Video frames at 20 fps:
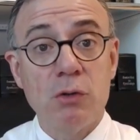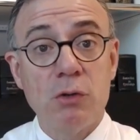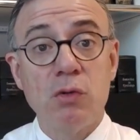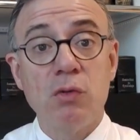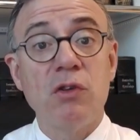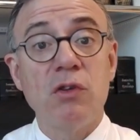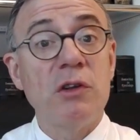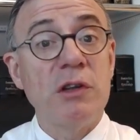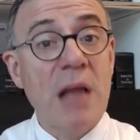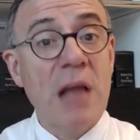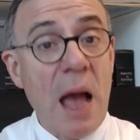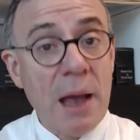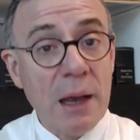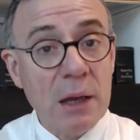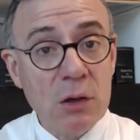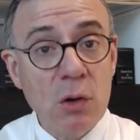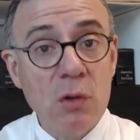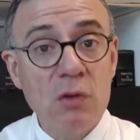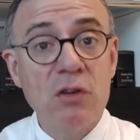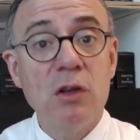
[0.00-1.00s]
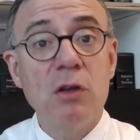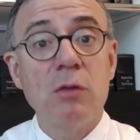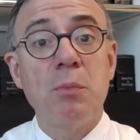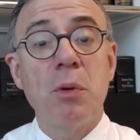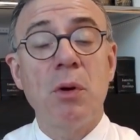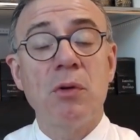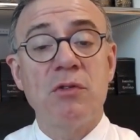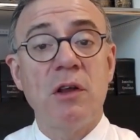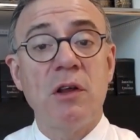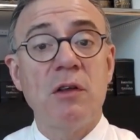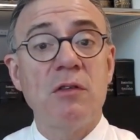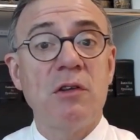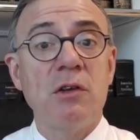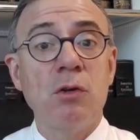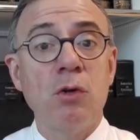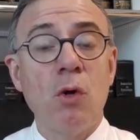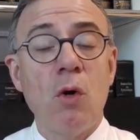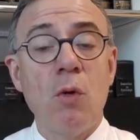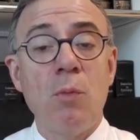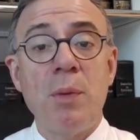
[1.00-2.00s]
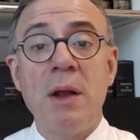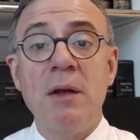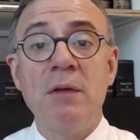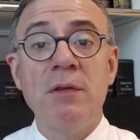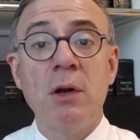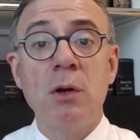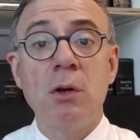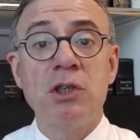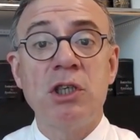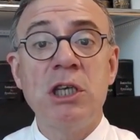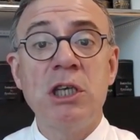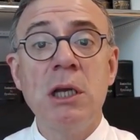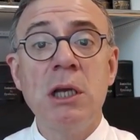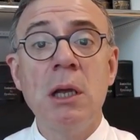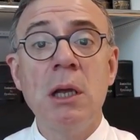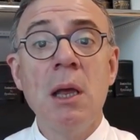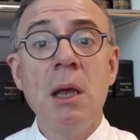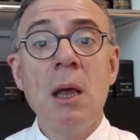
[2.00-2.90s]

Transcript: to the diagnosis process in neuropelveology,